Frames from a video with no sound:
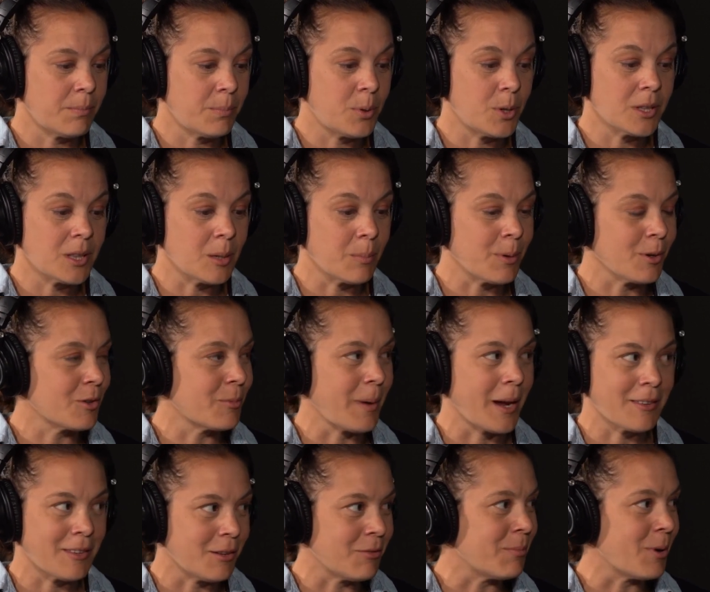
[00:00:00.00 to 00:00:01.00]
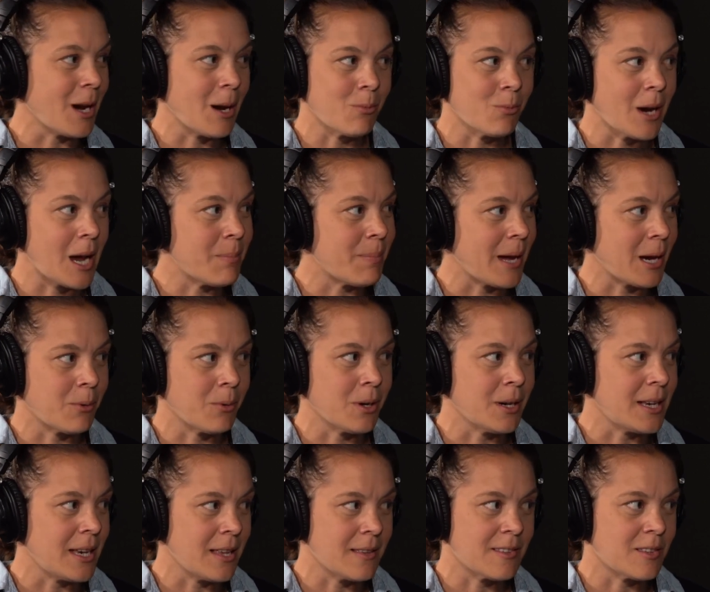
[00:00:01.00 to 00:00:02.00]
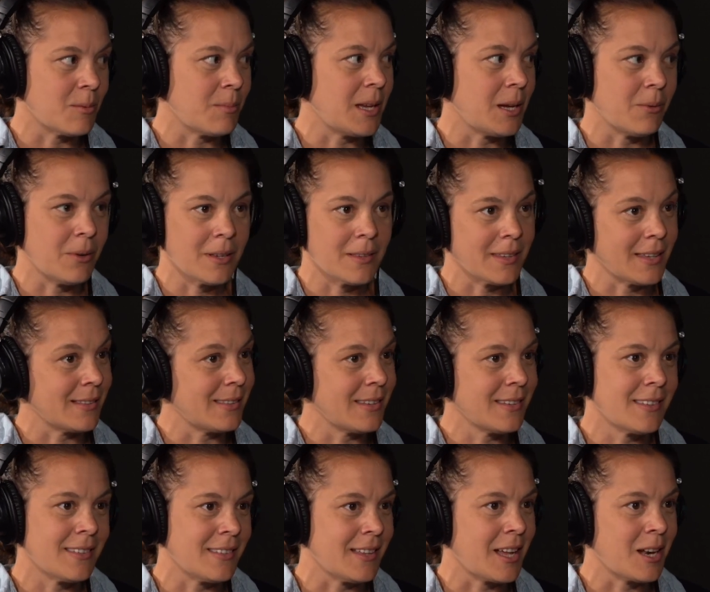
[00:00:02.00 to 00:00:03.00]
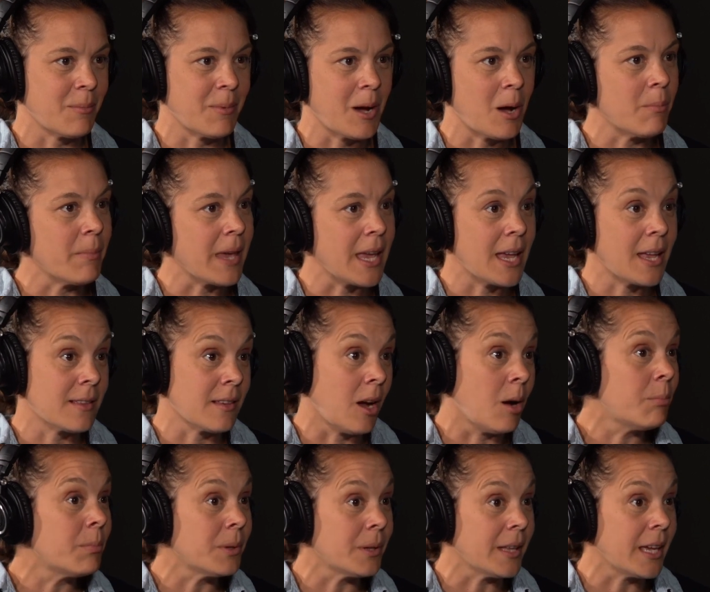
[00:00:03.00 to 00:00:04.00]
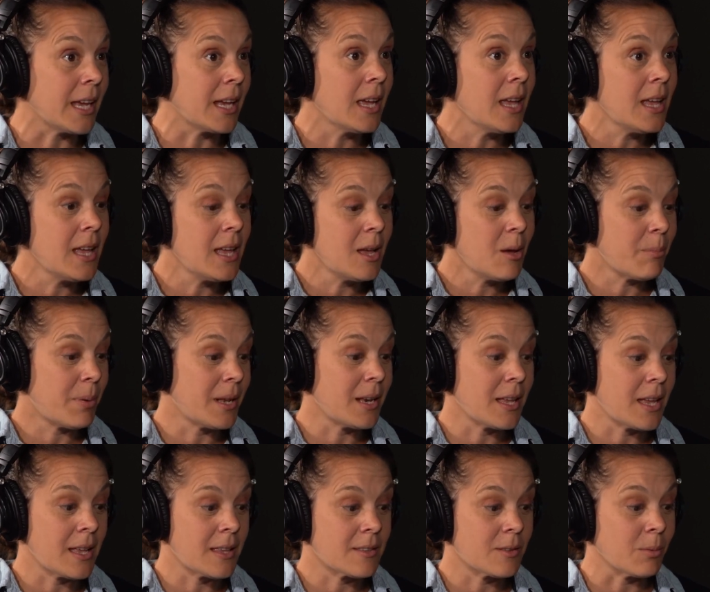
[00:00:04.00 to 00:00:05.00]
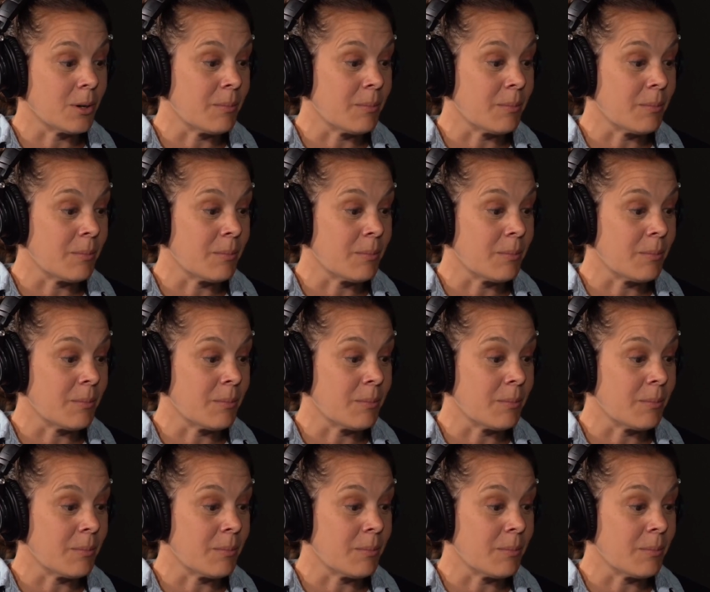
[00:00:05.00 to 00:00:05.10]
put the perspective right back where it needs to be where it's like this is not about me it's humbling yeah, but well it's said.